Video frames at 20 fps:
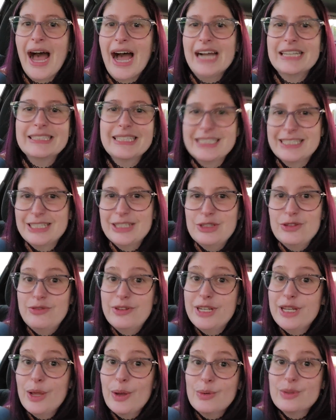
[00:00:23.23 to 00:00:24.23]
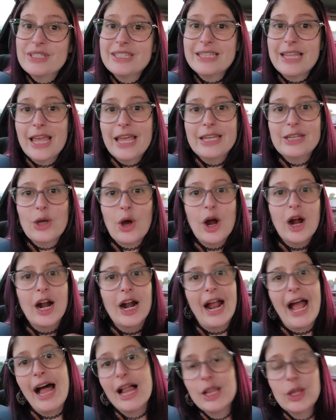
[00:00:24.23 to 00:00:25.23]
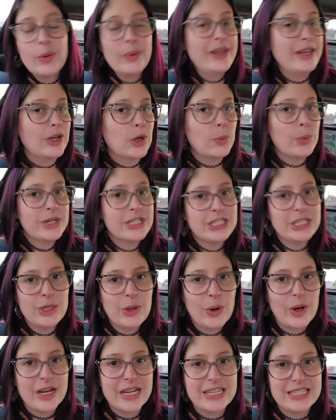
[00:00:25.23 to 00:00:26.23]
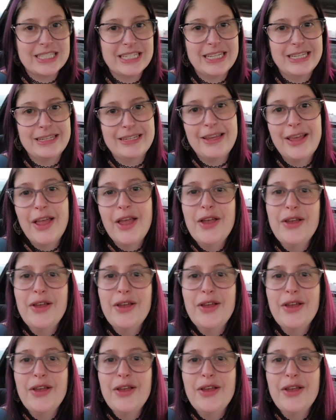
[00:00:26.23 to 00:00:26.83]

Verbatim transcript: I like to do videos that are Halloween or witchy oriented,